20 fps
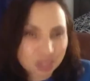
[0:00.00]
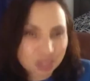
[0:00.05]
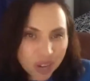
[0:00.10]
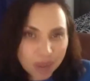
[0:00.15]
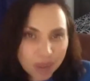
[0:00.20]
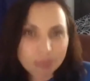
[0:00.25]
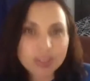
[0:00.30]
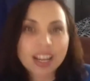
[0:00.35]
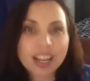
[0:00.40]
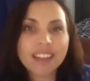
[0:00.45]

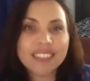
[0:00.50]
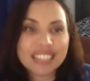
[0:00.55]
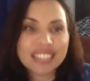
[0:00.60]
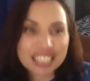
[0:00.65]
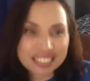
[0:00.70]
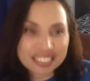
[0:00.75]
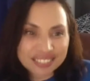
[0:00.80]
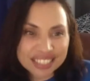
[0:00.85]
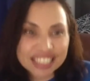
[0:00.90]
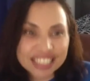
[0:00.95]
Dropping off
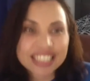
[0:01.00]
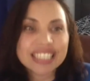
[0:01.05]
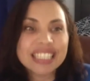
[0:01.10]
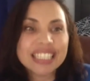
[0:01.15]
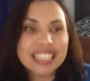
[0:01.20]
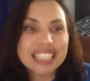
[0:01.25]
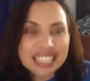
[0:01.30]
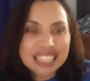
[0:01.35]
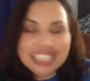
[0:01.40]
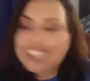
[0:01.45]
gifts.
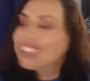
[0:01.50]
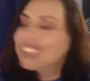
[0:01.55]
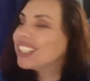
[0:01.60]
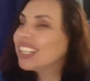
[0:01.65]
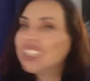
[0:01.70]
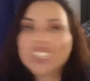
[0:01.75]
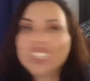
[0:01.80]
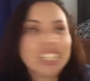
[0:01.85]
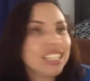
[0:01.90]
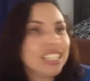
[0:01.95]

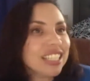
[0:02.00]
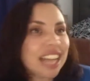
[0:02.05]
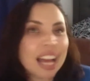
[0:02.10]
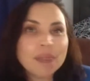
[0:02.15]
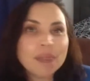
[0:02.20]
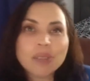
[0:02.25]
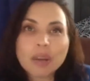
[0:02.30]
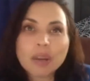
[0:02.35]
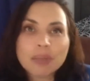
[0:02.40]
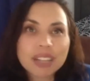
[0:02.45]
Such a good
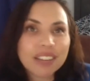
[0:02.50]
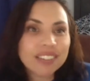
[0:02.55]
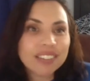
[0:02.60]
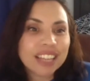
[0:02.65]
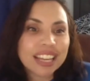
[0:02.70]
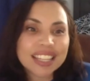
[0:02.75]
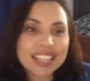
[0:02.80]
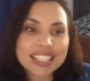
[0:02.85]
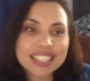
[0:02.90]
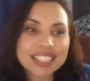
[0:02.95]
time dropping off
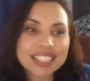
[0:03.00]
gifts.